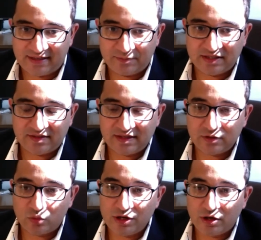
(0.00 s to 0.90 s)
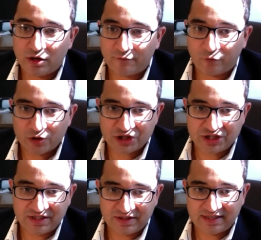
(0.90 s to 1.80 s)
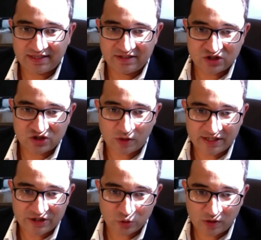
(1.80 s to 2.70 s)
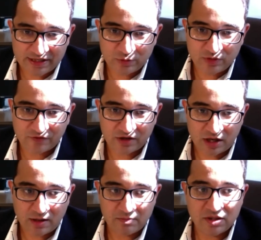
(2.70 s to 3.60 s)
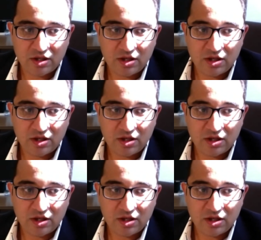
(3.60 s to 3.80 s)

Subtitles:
I mean, I think we are fortunate that in 2020, we've come